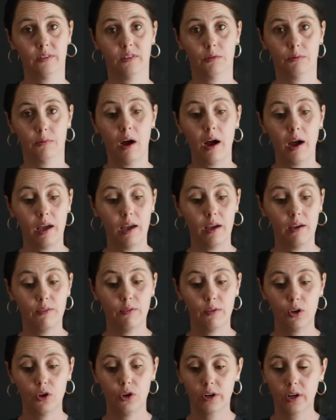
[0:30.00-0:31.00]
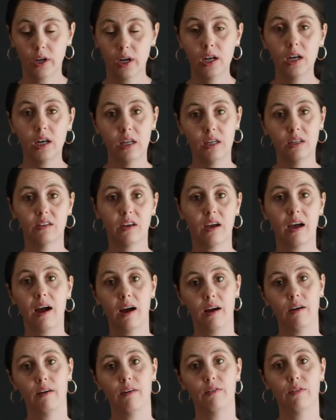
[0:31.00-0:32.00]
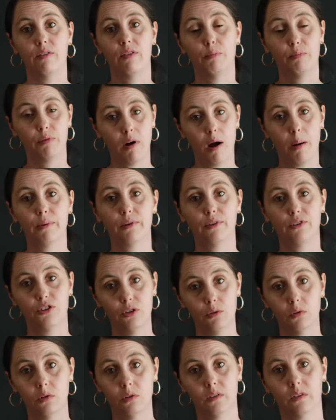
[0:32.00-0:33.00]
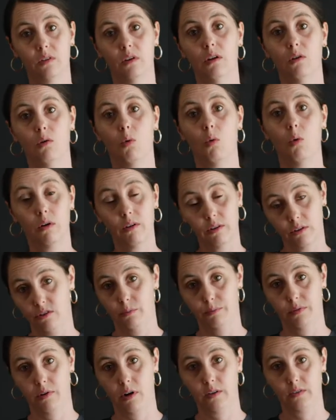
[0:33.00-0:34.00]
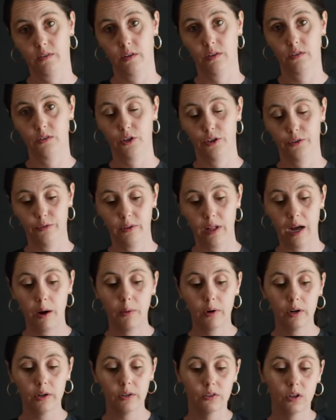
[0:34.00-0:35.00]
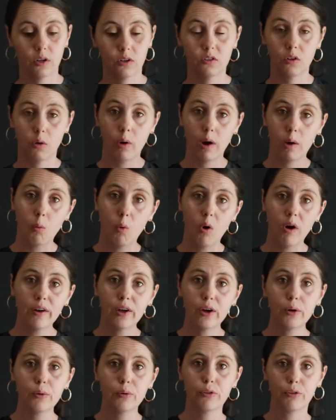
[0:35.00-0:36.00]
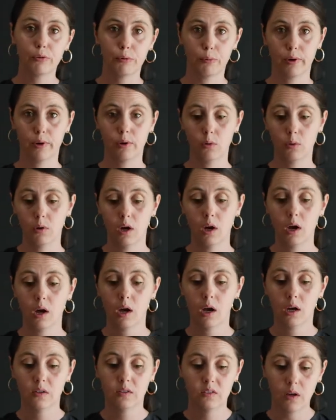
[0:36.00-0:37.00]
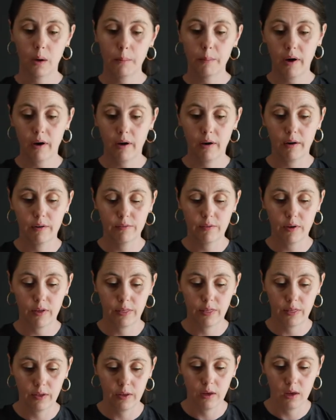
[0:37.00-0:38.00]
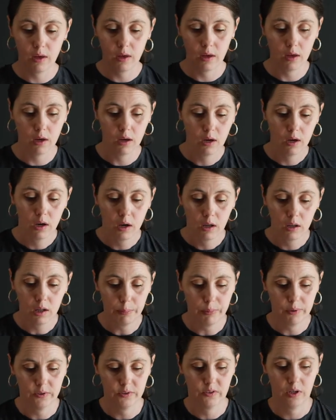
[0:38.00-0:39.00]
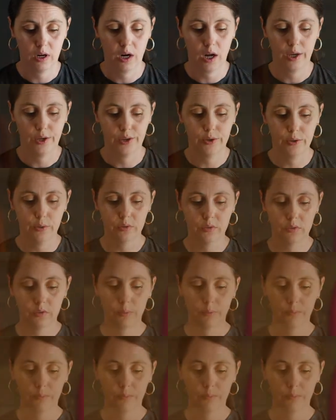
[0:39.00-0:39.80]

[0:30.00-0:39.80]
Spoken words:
arrive, you're going to need to have the proper tools in order to process your flowers. So I want to go through some of the clippers that I use.